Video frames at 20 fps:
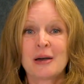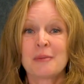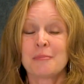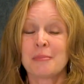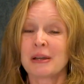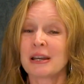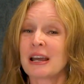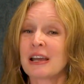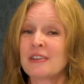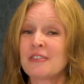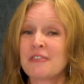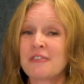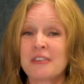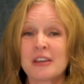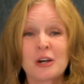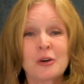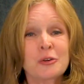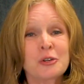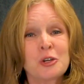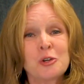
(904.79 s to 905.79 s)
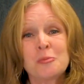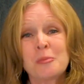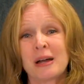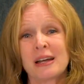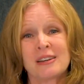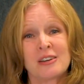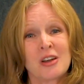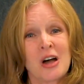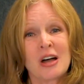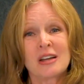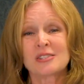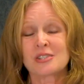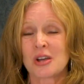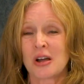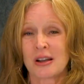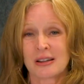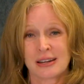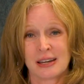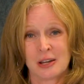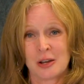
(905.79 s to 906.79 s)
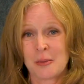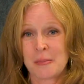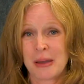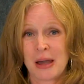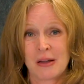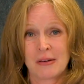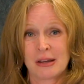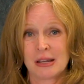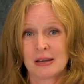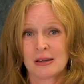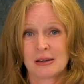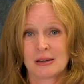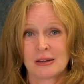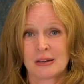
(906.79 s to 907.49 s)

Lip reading: but I'd fail you by not talking about it.